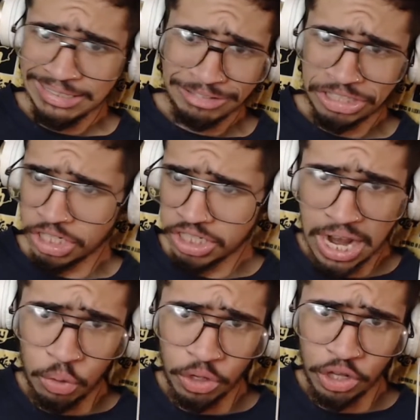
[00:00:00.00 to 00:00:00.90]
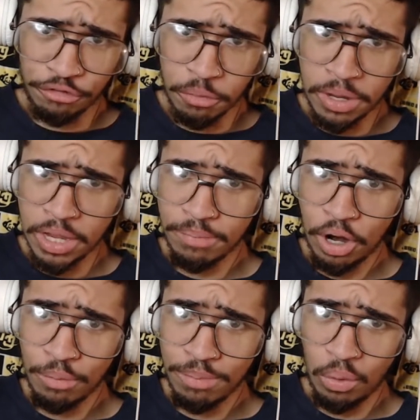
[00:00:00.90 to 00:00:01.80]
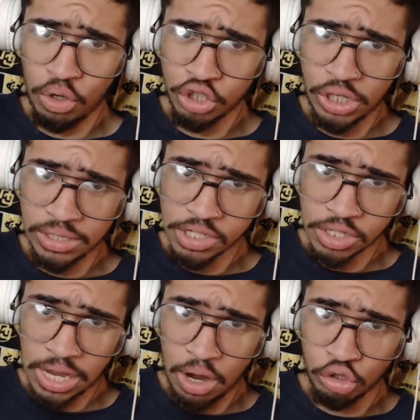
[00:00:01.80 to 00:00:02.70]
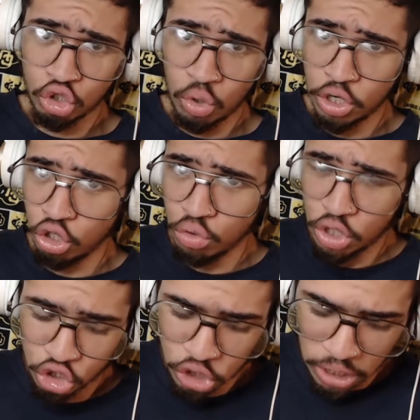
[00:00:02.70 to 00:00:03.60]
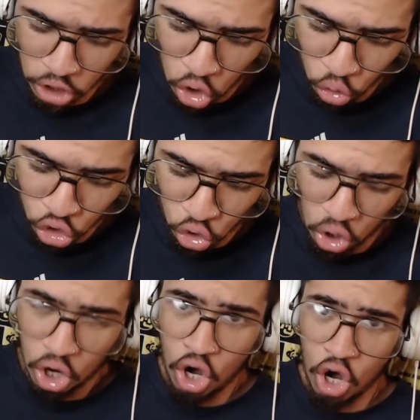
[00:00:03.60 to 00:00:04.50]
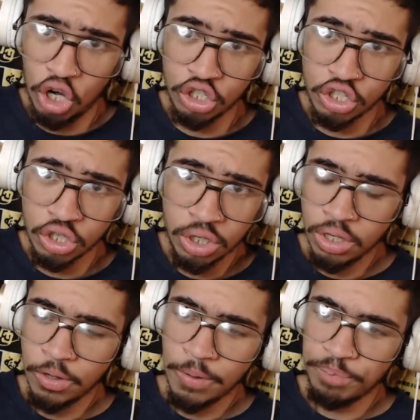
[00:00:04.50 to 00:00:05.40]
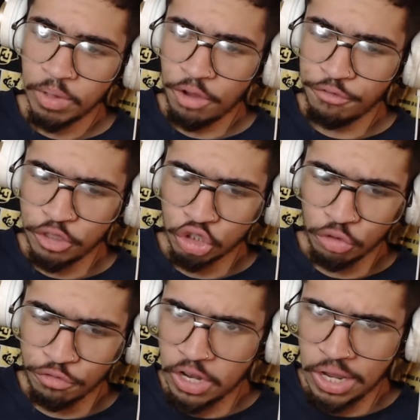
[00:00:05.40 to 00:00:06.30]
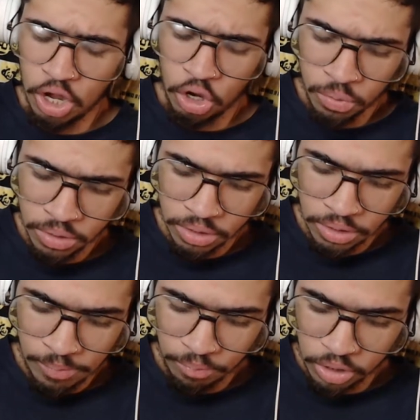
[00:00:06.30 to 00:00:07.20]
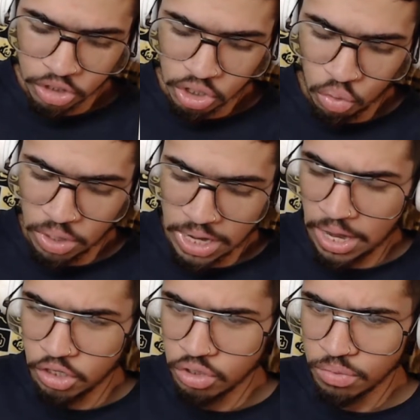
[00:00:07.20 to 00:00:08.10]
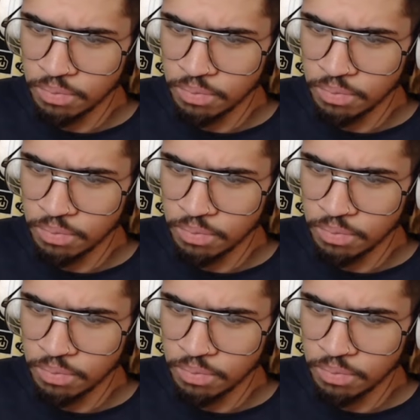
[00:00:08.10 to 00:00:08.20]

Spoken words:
Just not really for me, bro. But we'll check this out. Joyner Lucas, J. Cole, Your Heart official video. Let's see what we got.